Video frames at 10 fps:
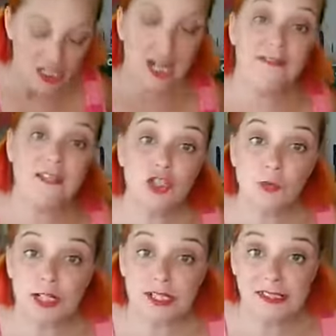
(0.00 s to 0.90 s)
And then you
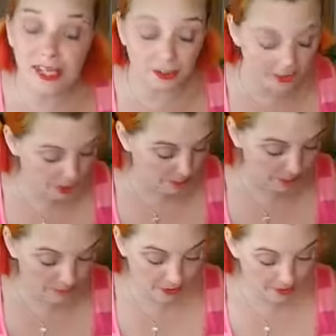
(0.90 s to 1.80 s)
want to decorate your
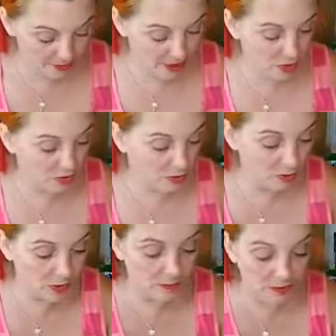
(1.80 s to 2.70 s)
pinwheel. So you
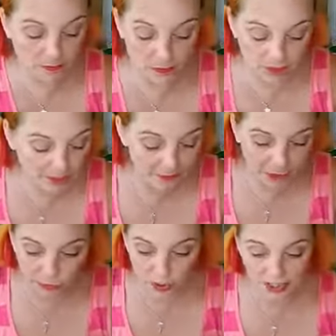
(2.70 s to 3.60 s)
want to put whatever
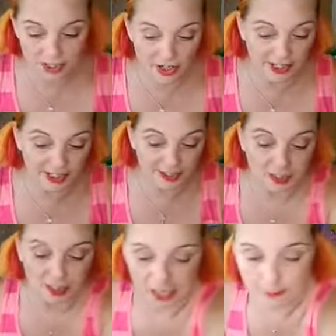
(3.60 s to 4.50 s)
you want on it.
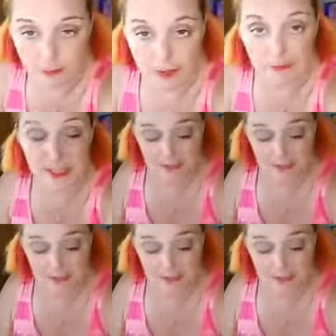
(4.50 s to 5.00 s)
I'm going to put a piece of